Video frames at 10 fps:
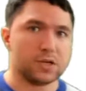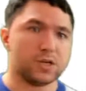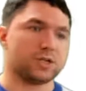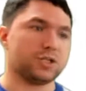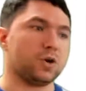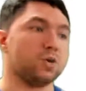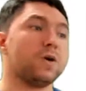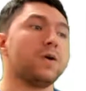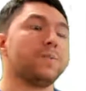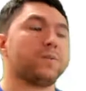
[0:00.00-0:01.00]
So
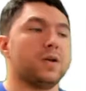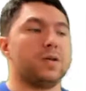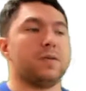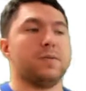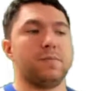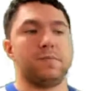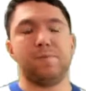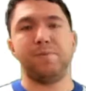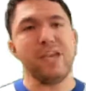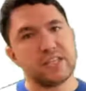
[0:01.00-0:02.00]

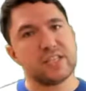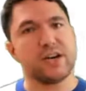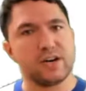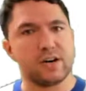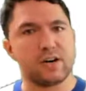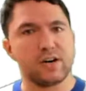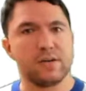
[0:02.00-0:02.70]
PSNR